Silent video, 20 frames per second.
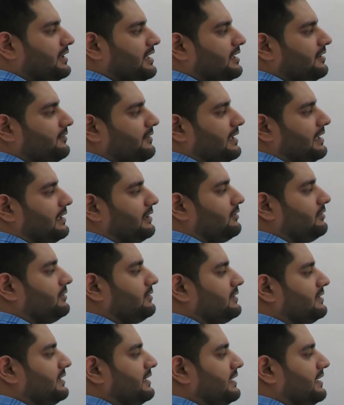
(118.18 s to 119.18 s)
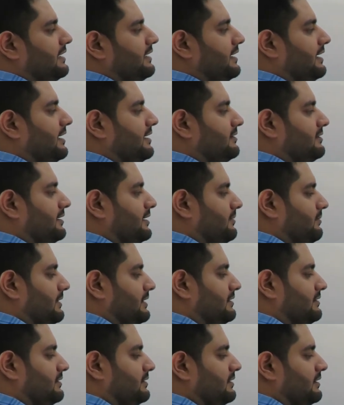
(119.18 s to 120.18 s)
to that value there are case
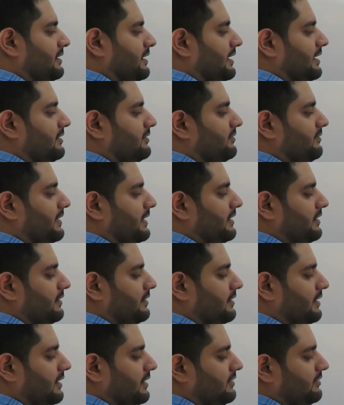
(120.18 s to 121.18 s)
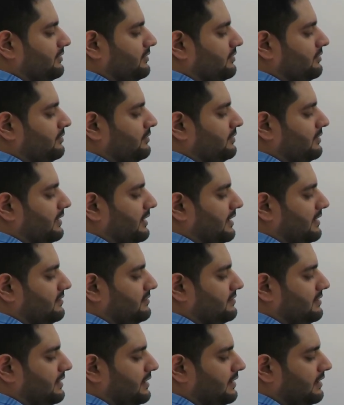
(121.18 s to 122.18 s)
labels: case 1, case 2,
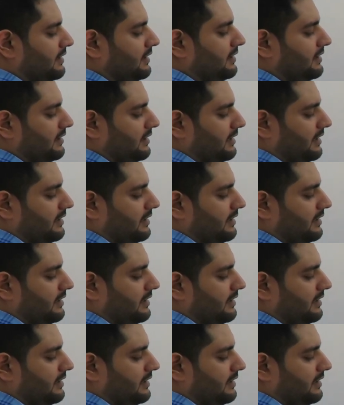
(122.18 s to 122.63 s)
case 3,